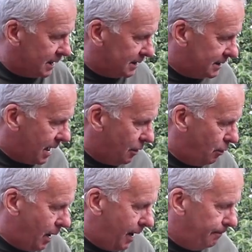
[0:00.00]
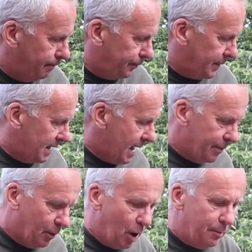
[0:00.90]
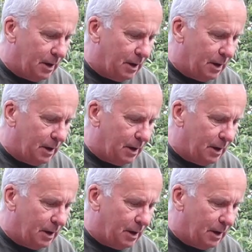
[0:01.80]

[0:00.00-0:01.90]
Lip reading: So yeah, the worm